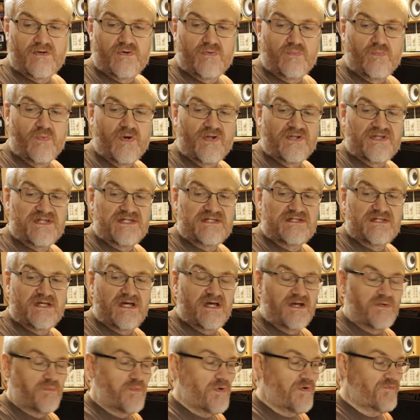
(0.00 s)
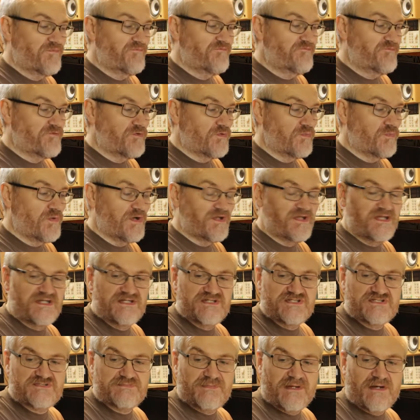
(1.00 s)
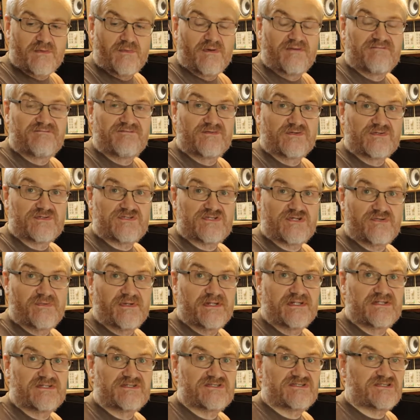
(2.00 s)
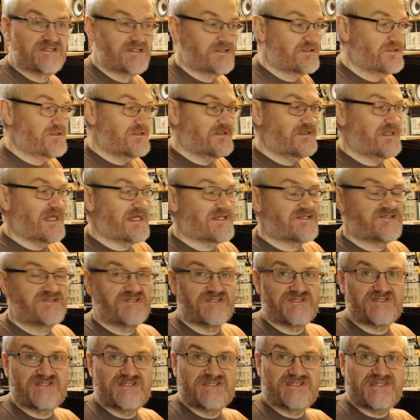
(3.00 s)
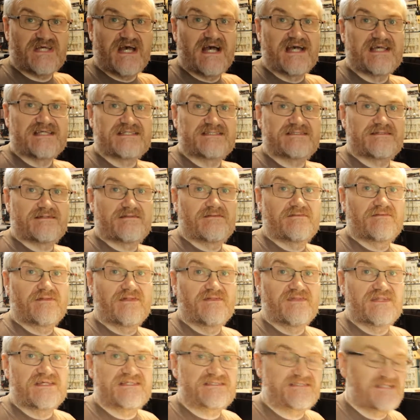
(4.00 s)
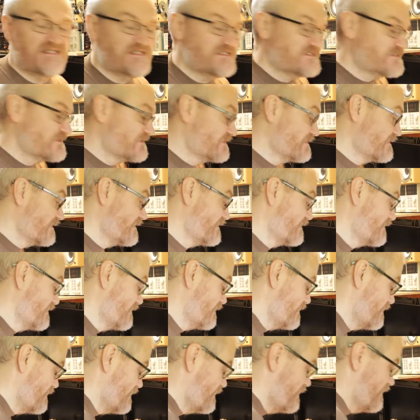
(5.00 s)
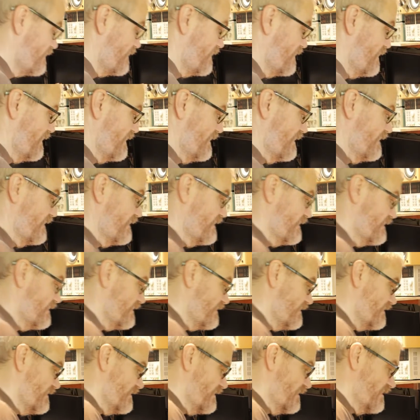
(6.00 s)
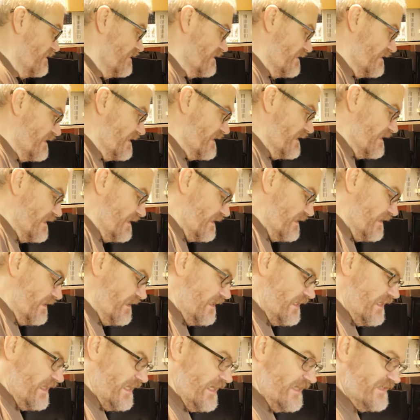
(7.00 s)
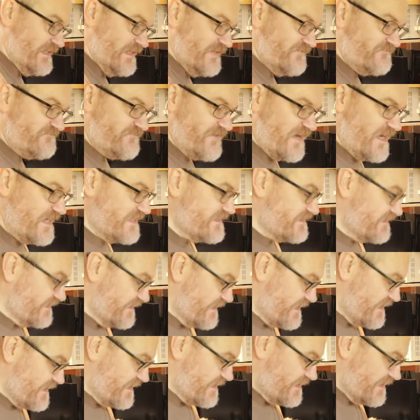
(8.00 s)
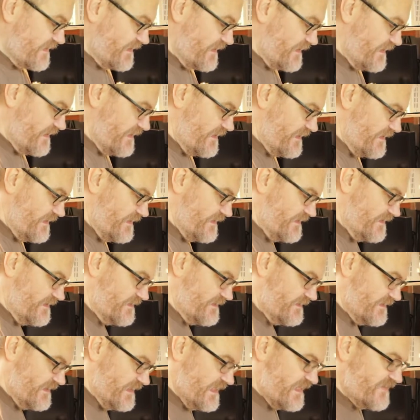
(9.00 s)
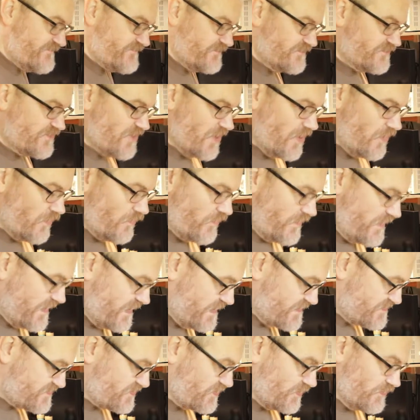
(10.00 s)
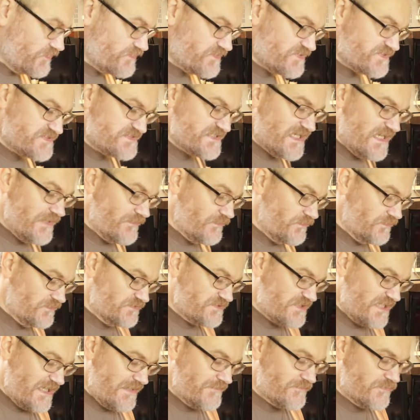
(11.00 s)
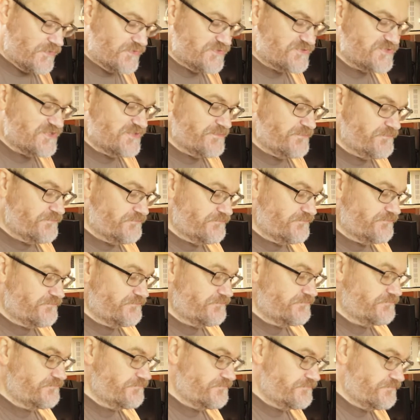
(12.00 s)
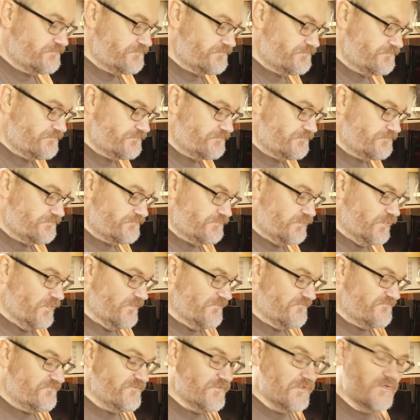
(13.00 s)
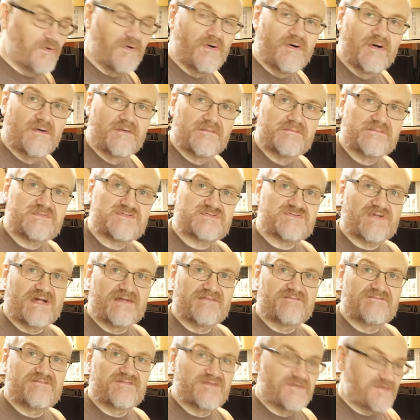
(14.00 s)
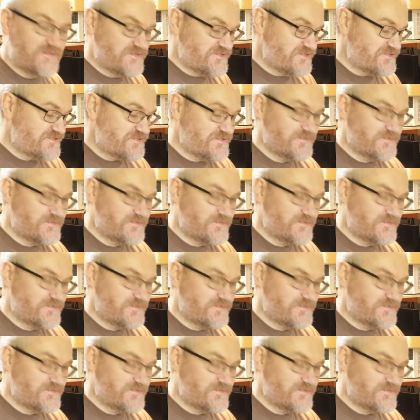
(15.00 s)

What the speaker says: 1 foot 1 inch by 1 foot 2 inch. That's just the size that this is. And then finally, even though it's glued and doweled, I'm going to put 4 strengtheners